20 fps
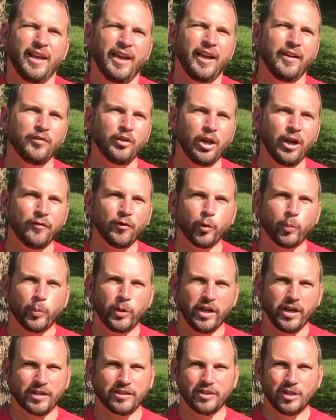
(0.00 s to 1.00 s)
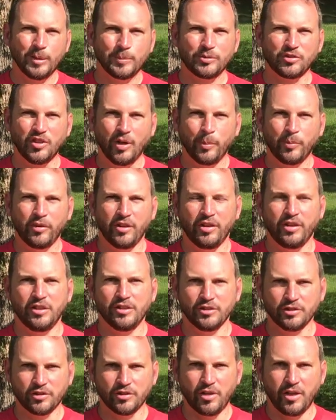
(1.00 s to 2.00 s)
Have you ever picked up
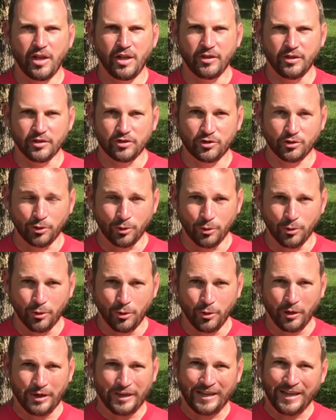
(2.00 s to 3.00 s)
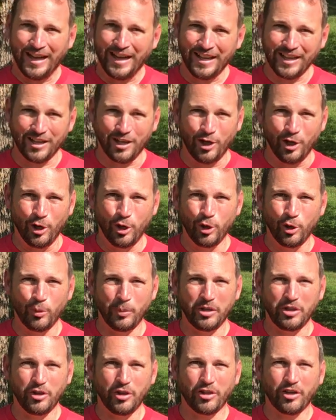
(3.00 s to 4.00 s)
something in the store and got it home
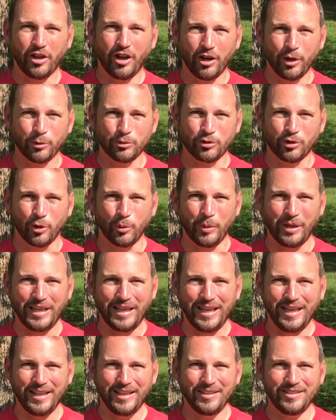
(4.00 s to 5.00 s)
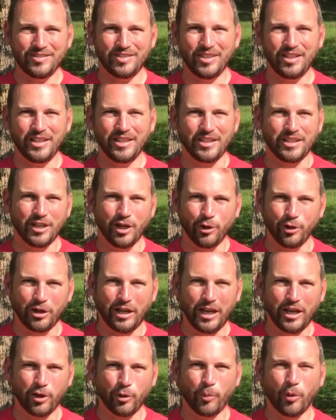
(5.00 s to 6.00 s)
and you thought it was going to be easy and go
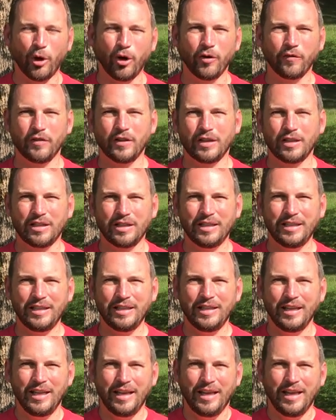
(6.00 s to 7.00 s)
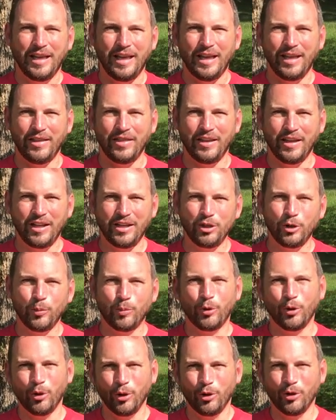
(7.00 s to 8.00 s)
together perfectly, and then you
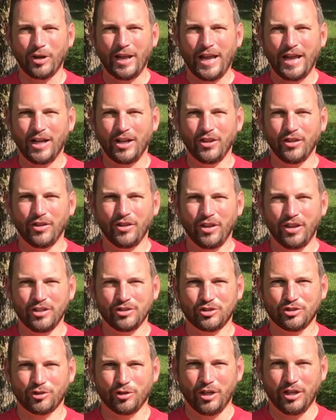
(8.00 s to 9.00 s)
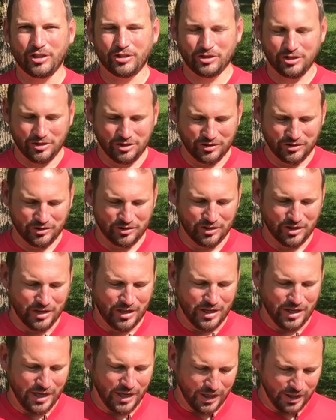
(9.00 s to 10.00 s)
pulled out the instructions
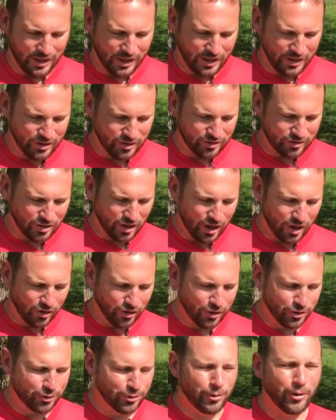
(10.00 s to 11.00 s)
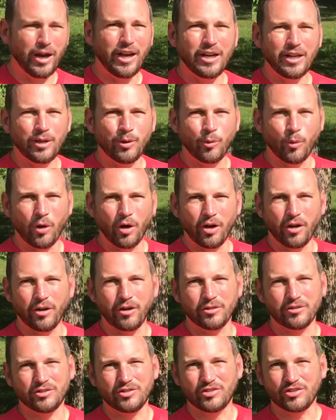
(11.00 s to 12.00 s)
and you saw the dreaded
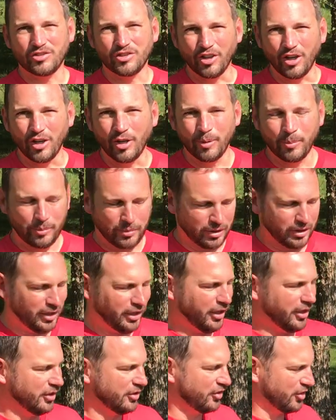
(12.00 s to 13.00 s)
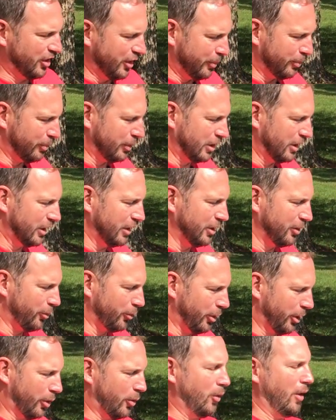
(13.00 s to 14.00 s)
word, some assembly
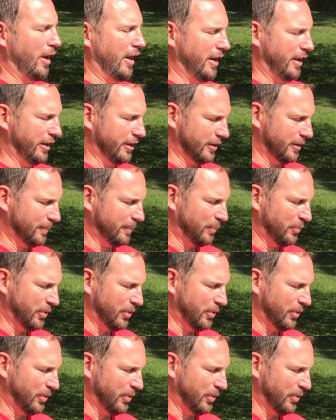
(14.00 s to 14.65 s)
required?